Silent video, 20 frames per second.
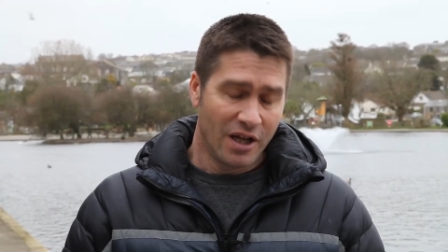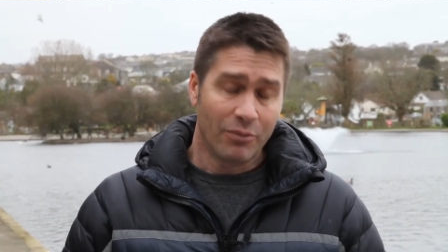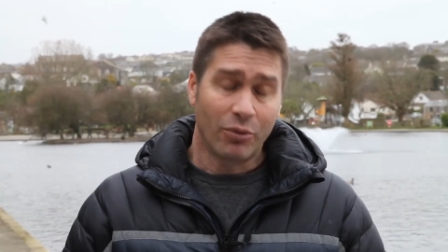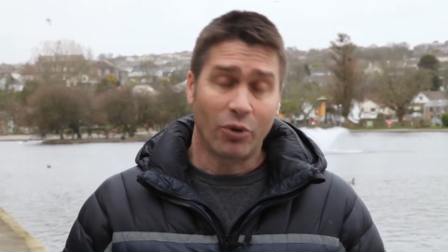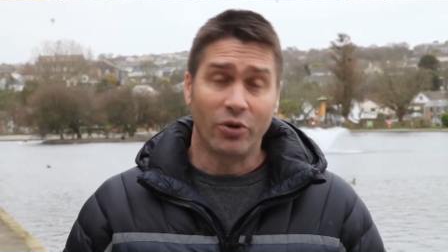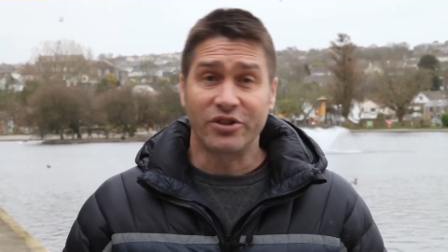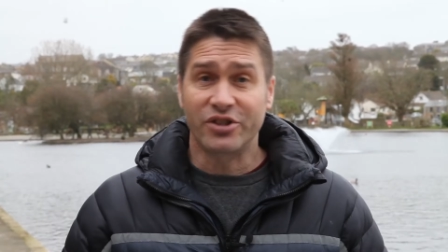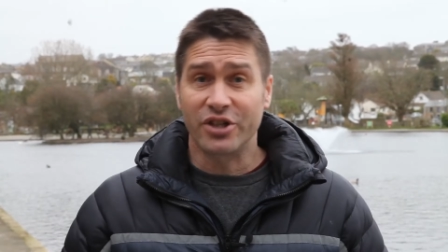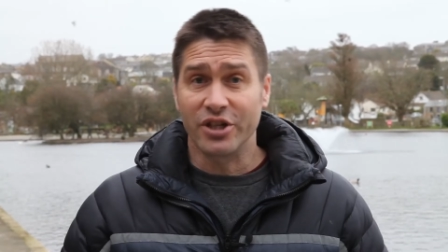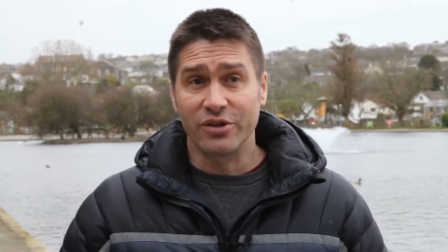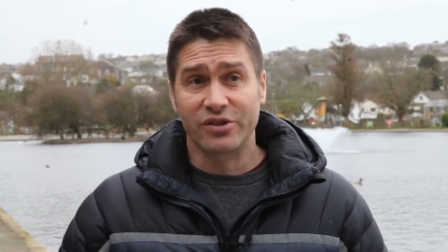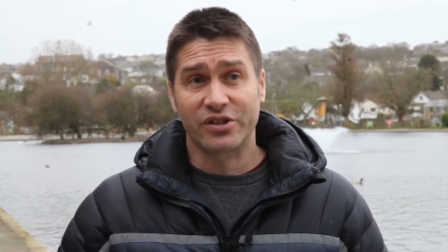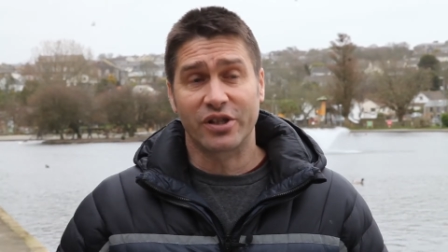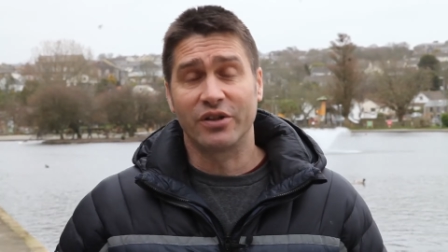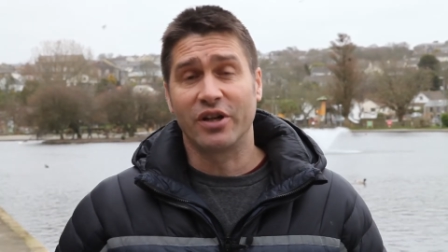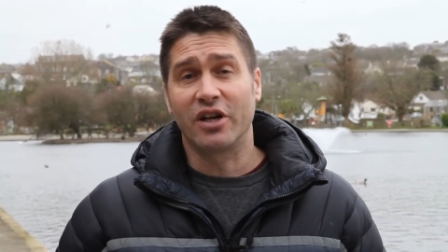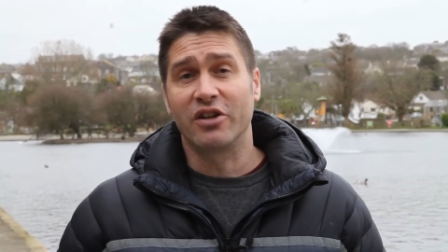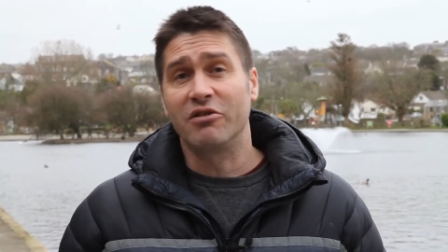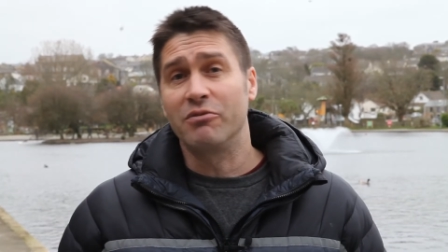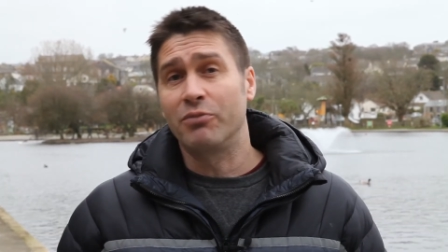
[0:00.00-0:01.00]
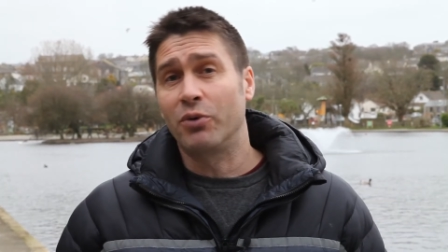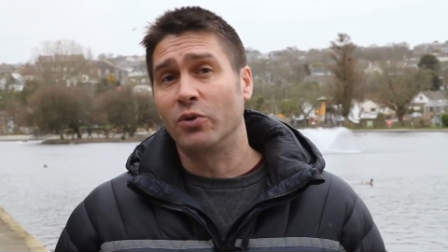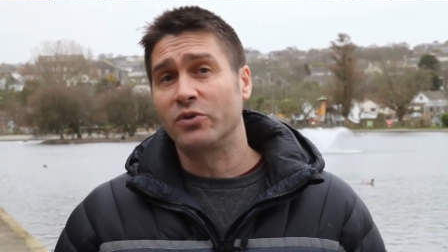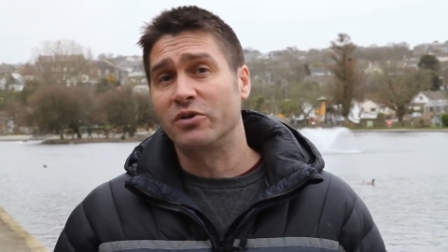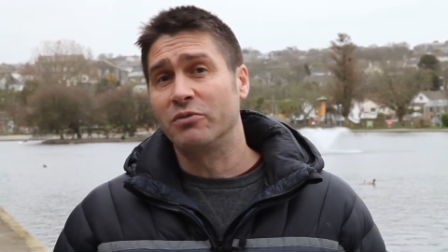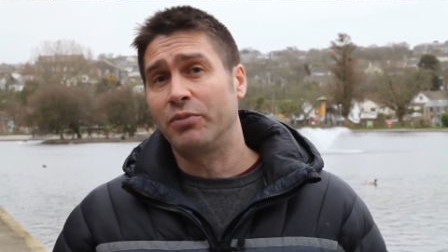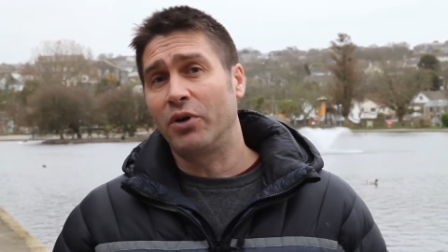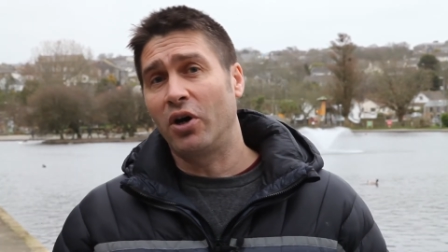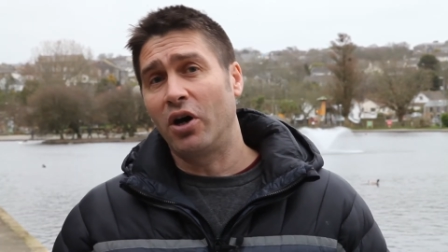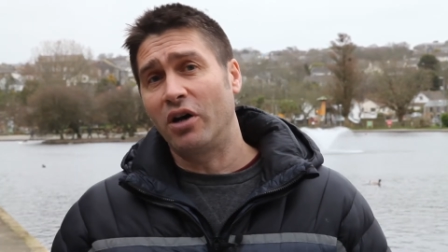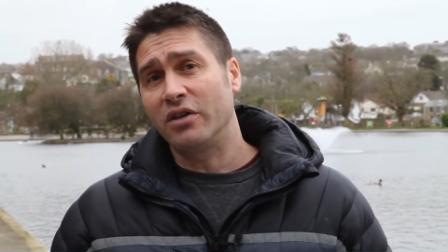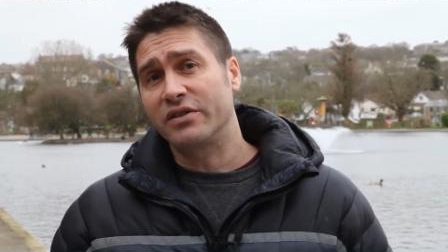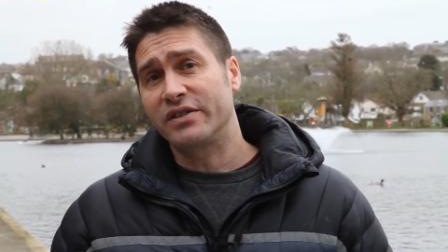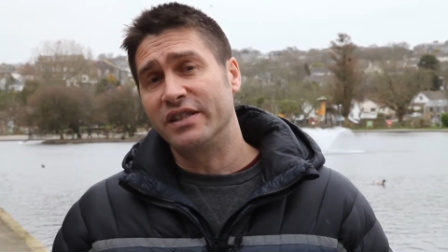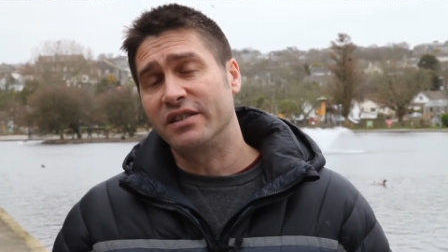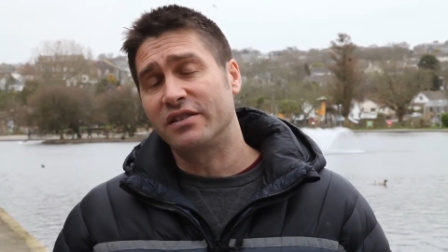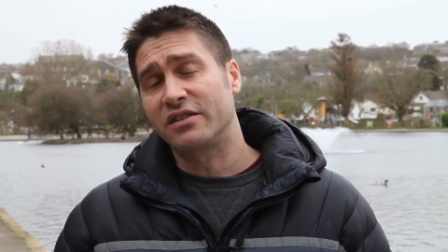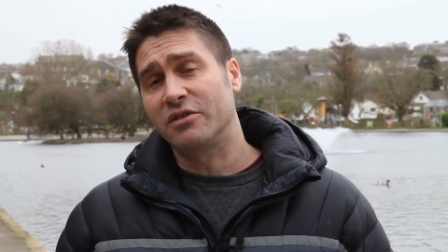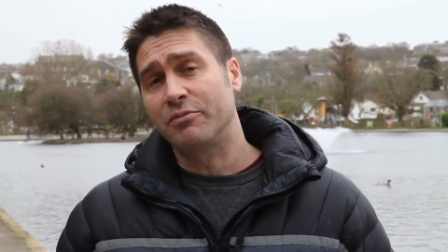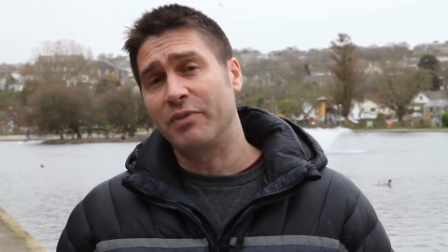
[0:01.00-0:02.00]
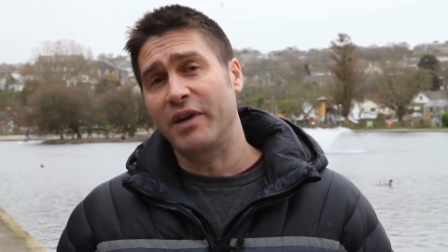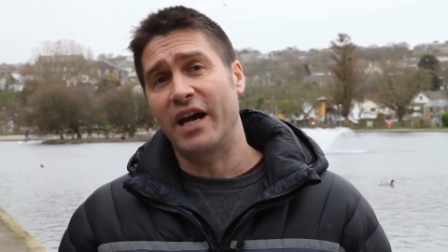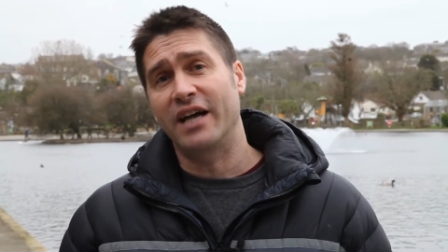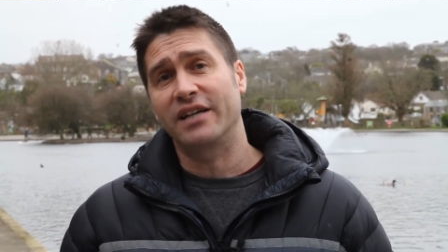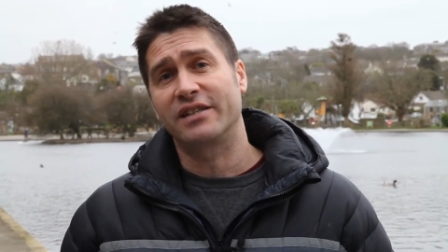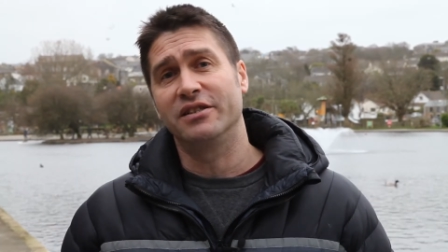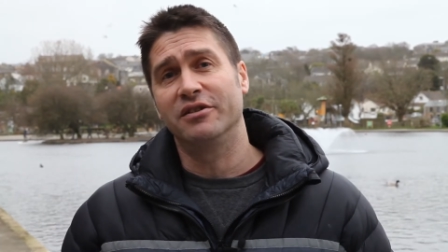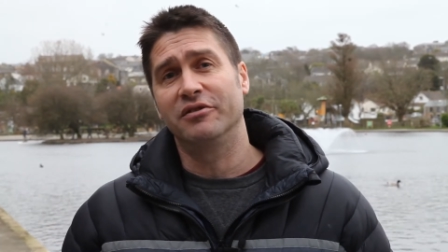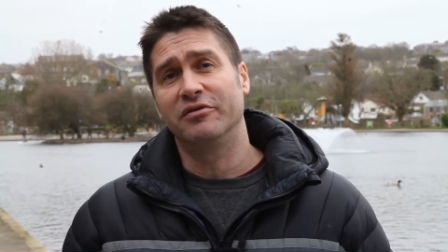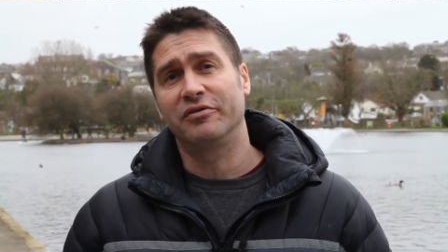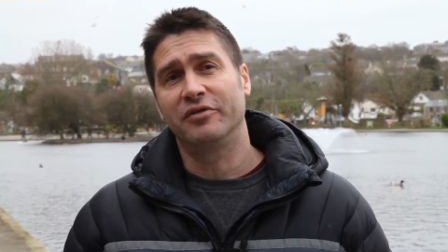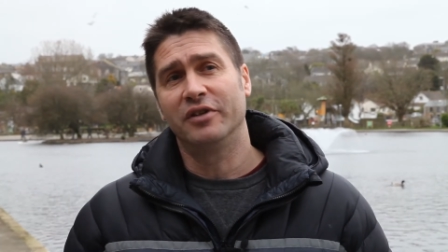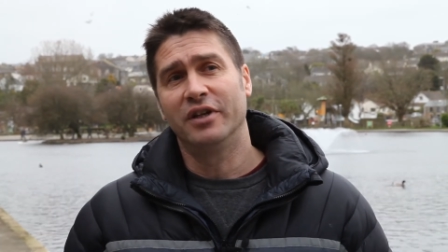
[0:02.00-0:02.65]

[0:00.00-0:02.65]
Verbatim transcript: Point two, so another important part is to be active.